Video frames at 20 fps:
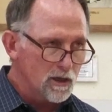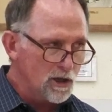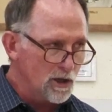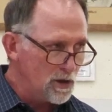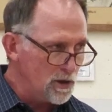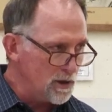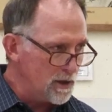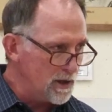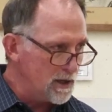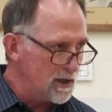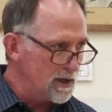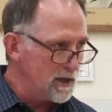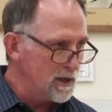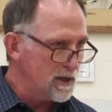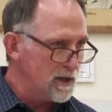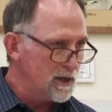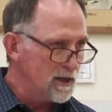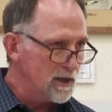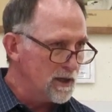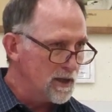good
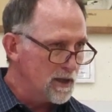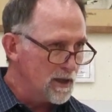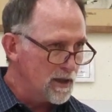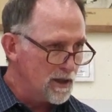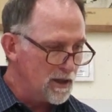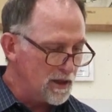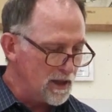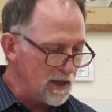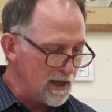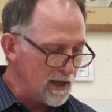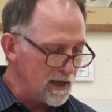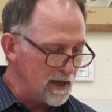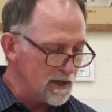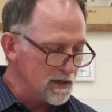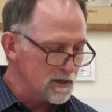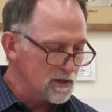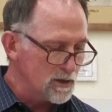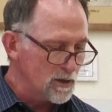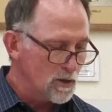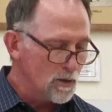
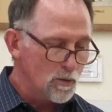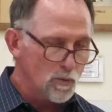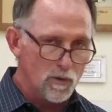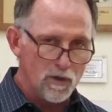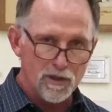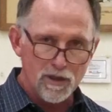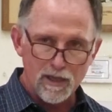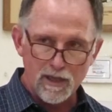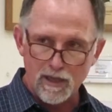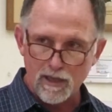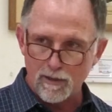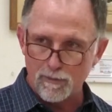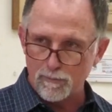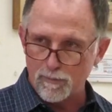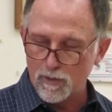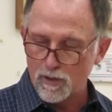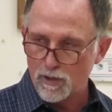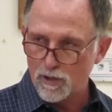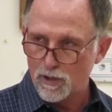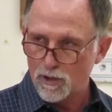things with
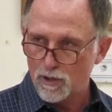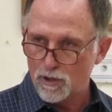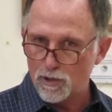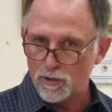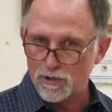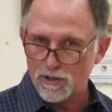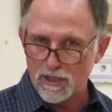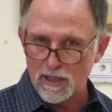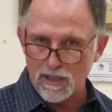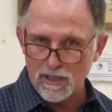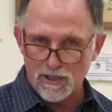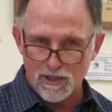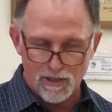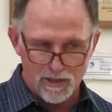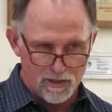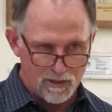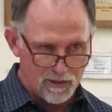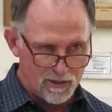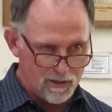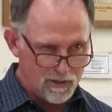him who
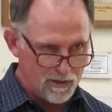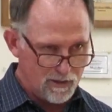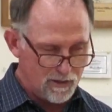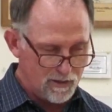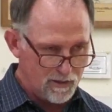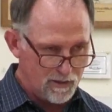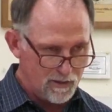teaches.